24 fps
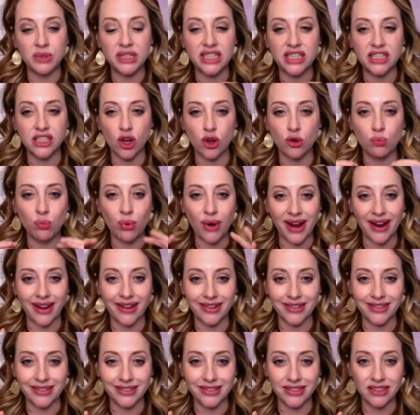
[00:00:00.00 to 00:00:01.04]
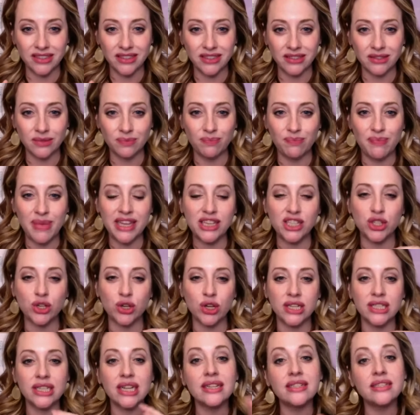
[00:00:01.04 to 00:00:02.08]
It's its own brand. Make
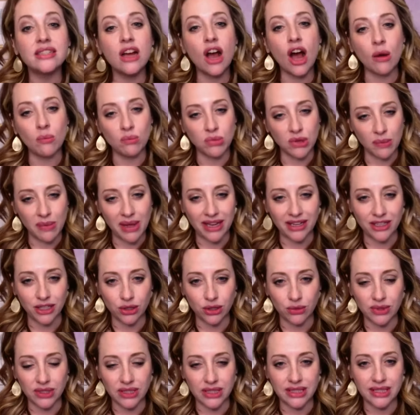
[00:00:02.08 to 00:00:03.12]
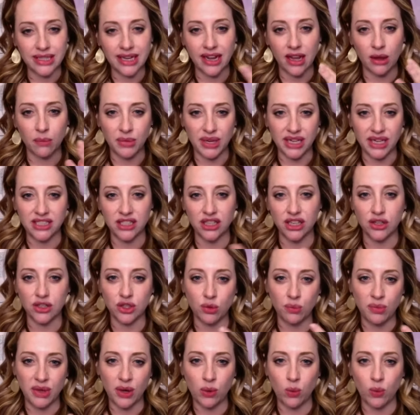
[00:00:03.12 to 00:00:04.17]
sure it does complement your real estate company. So, you know,
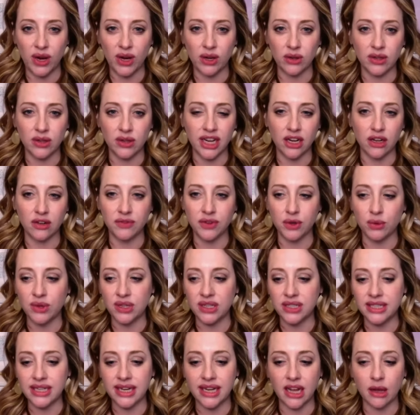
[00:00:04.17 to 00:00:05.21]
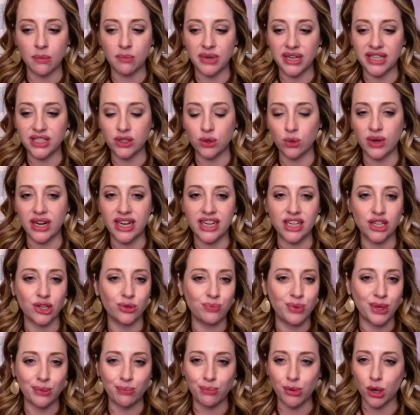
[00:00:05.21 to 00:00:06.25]
don't pick weird, you know, if your real estate company is green,
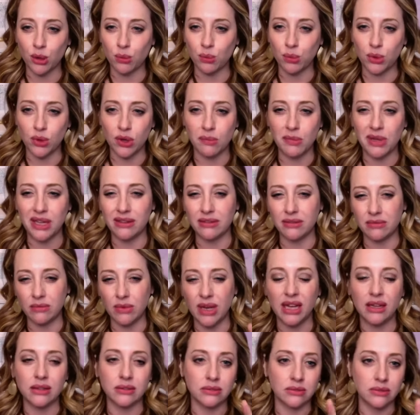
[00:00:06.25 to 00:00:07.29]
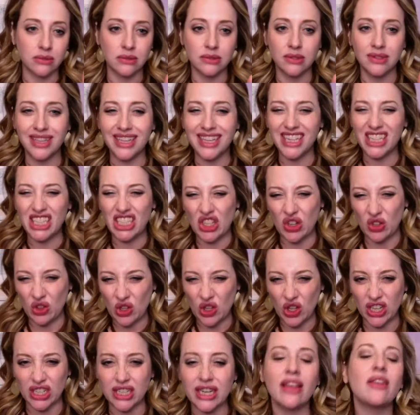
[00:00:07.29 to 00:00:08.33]
don't pick purple. I mean, well, they just don't
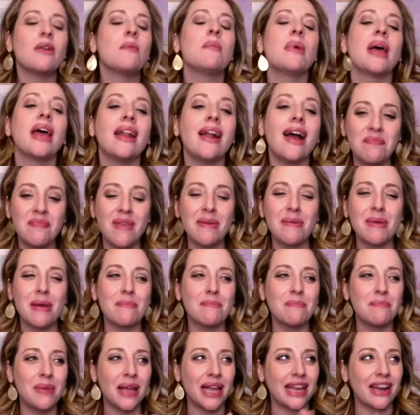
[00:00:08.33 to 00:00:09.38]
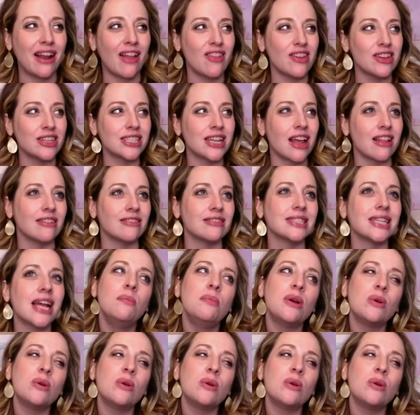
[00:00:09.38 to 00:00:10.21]
look good. But maybe I'm picking on those colors.